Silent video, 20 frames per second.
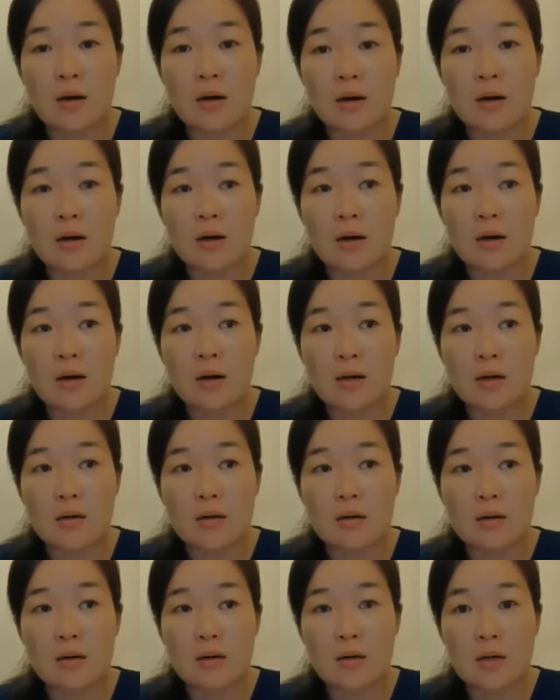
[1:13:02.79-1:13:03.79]
uh,
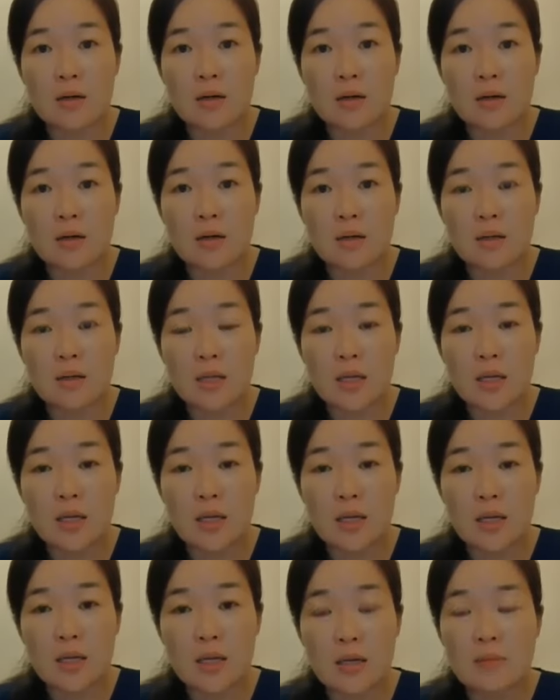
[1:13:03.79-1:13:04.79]
uh,
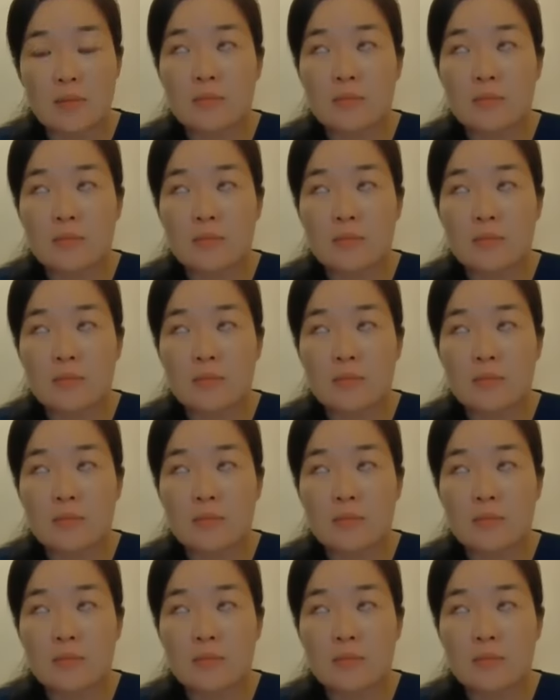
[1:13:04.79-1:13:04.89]
the